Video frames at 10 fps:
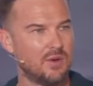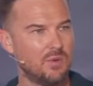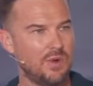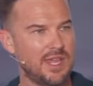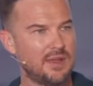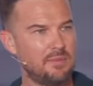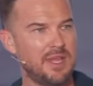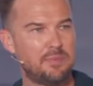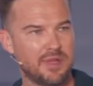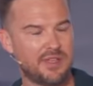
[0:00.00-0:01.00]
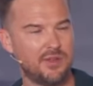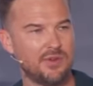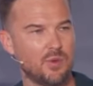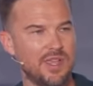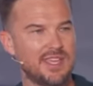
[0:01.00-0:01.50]
We can be
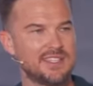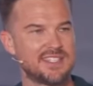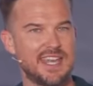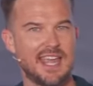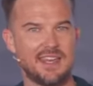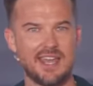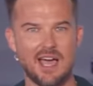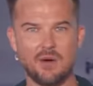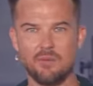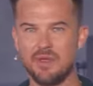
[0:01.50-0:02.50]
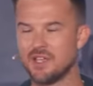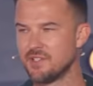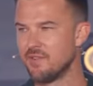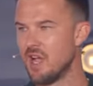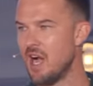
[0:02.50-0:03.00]
peculiar. We can stand out because
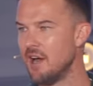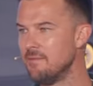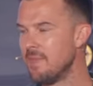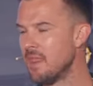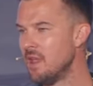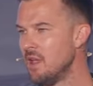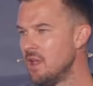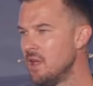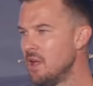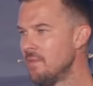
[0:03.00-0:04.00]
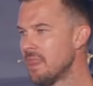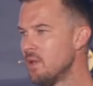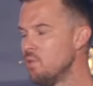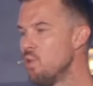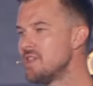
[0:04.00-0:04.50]
of God.
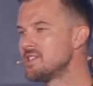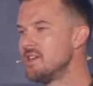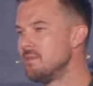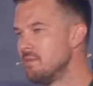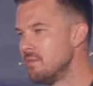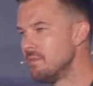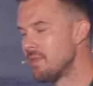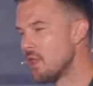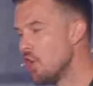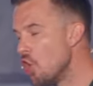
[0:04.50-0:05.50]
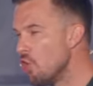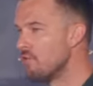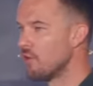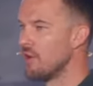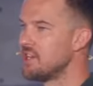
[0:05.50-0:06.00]
Wisdom
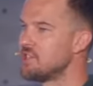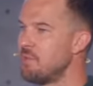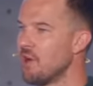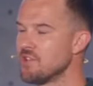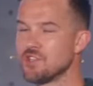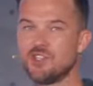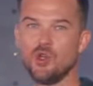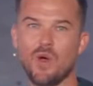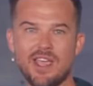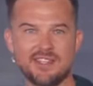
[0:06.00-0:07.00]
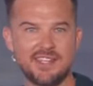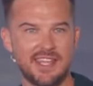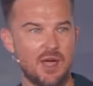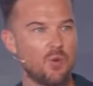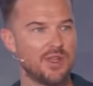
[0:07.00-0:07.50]
over experience. There's 2 ways to
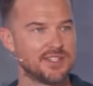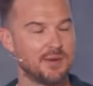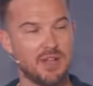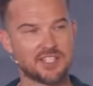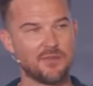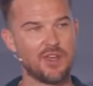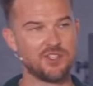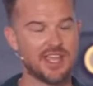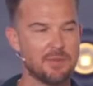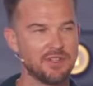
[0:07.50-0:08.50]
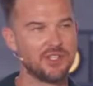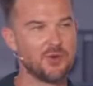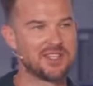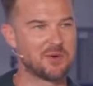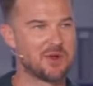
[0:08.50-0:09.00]
get wisdom. Lots of ways you can get it, but 2
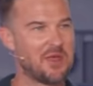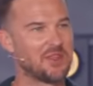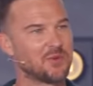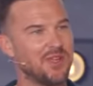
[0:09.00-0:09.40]
ways I wrote down this